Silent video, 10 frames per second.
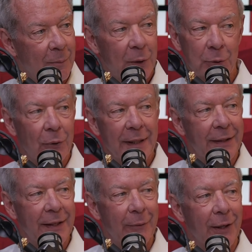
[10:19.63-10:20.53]
but it was
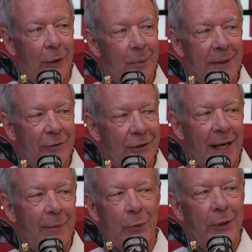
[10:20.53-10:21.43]
only a theoretical belief
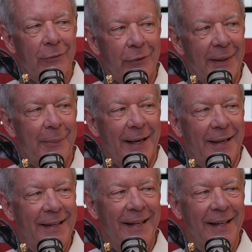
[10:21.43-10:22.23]
because they haven't prayed for anybody.